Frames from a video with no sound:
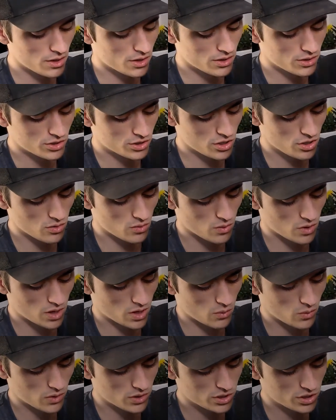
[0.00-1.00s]
So
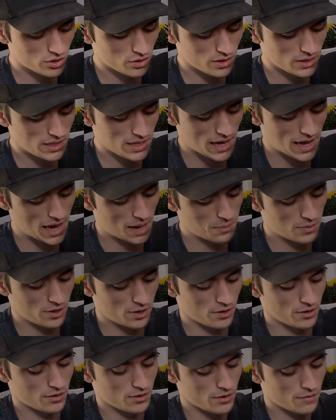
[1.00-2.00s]
once you're in the app
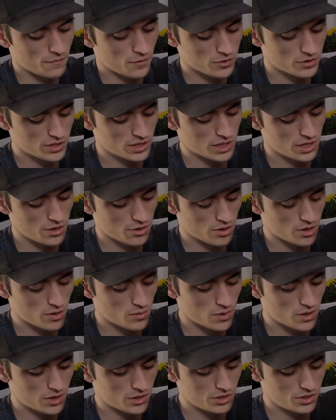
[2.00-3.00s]
here, the first thing that you're going to
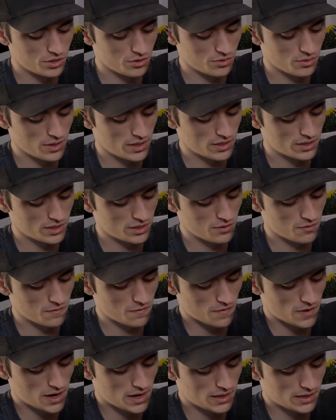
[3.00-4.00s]
want to do is to
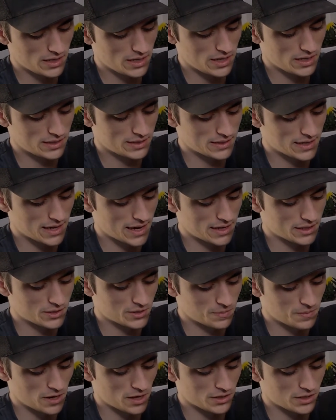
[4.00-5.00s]
find the exact
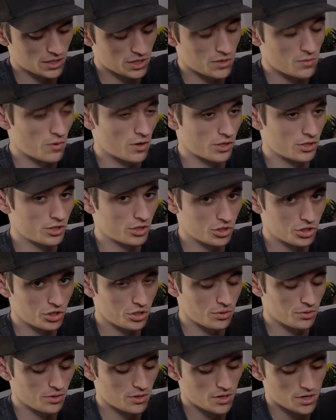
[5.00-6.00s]
spot that you want to
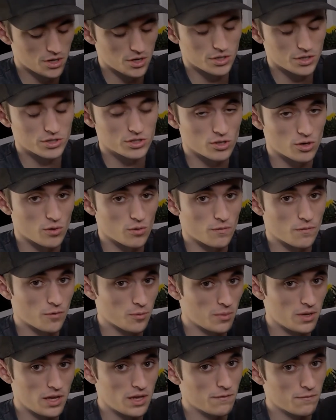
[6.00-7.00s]
shoot. So for
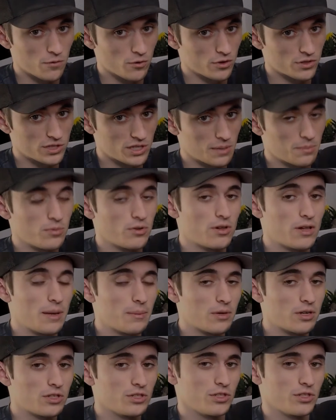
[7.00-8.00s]
me, for example, I'm
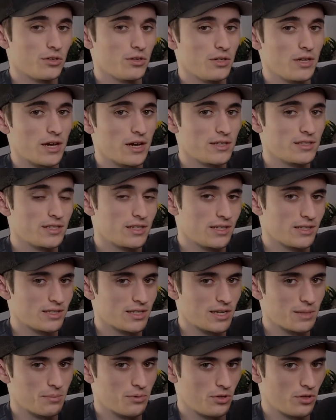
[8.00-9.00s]
going to show you guys an
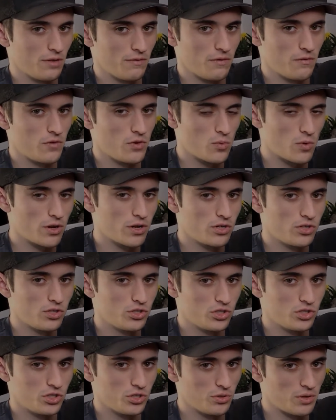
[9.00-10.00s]
example of if you wanted to
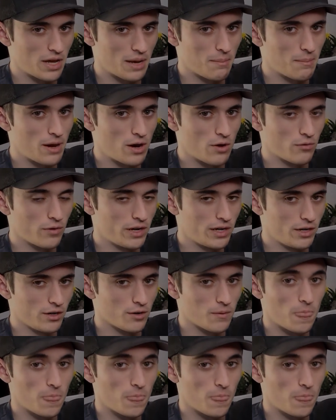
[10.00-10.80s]
shoot at Mount Rainier,